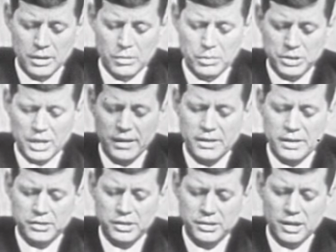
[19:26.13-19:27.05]
which I
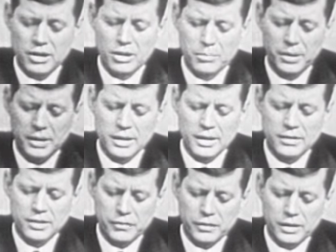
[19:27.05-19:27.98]
think is a terribly
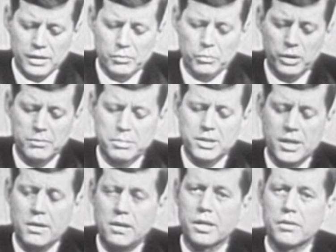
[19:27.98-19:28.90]
difficult one,
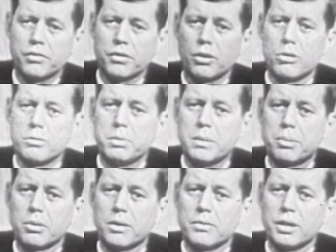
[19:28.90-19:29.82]
particularly for those
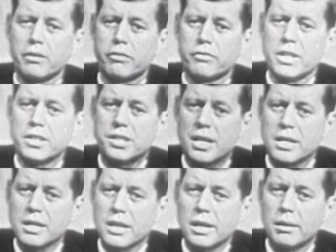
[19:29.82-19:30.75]
people living on fixed
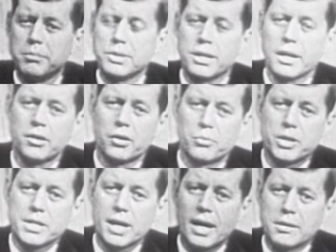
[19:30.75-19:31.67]
income and on
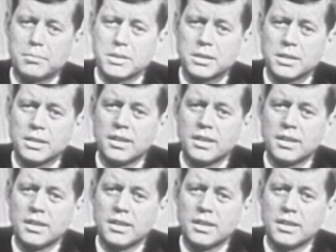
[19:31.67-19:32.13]
retirement,